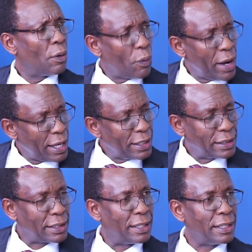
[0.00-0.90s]
where
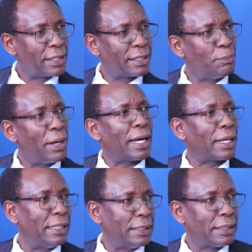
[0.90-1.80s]
is this
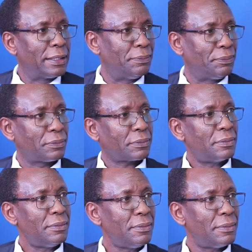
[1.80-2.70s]
blacklist
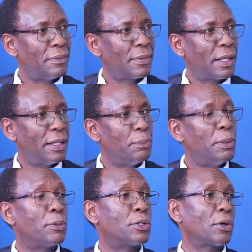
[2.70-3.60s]
that
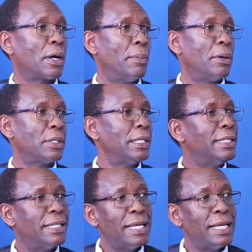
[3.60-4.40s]
people talk about? It